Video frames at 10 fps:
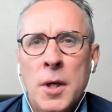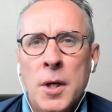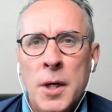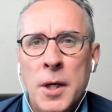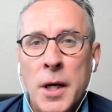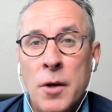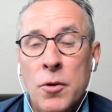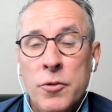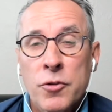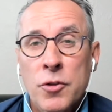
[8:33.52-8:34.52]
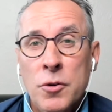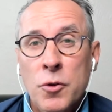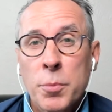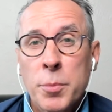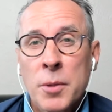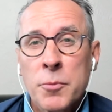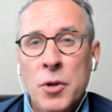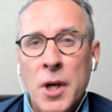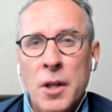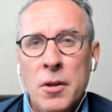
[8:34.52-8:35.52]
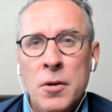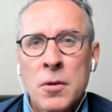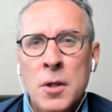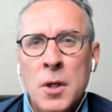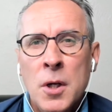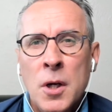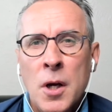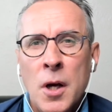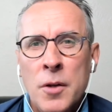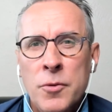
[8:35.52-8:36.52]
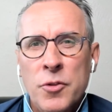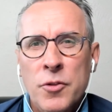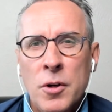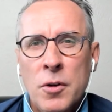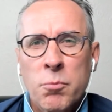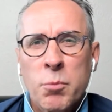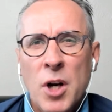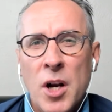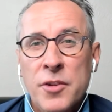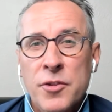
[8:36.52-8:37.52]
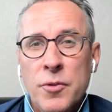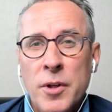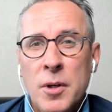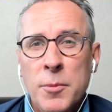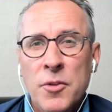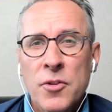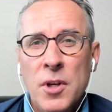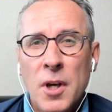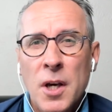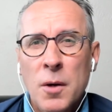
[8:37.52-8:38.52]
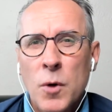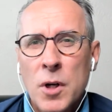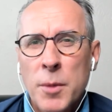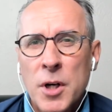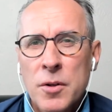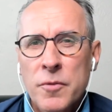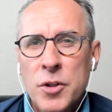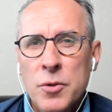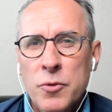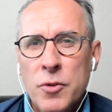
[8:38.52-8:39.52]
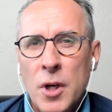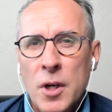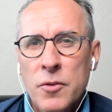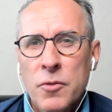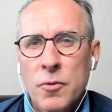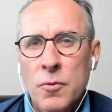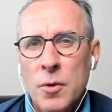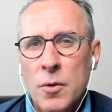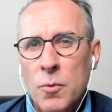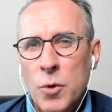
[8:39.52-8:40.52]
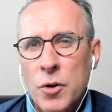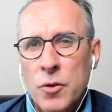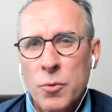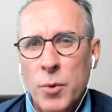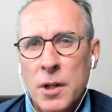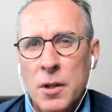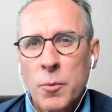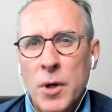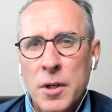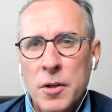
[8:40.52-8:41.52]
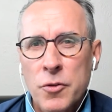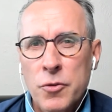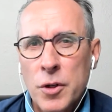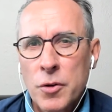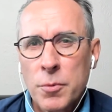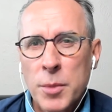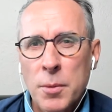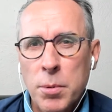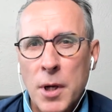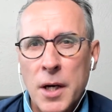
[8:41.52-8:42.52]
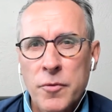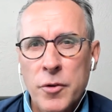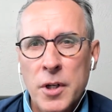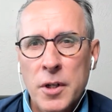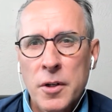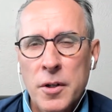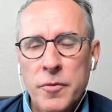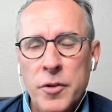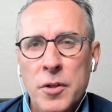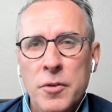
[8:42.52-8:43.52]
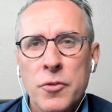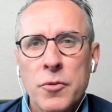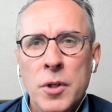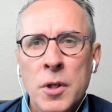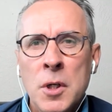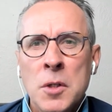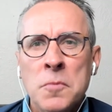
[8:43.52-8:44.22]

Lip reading: and also start grouping them together. As we start clustering them and seeing, hey, what about if a use case works well in one industry, couldn't be applied for a different industry?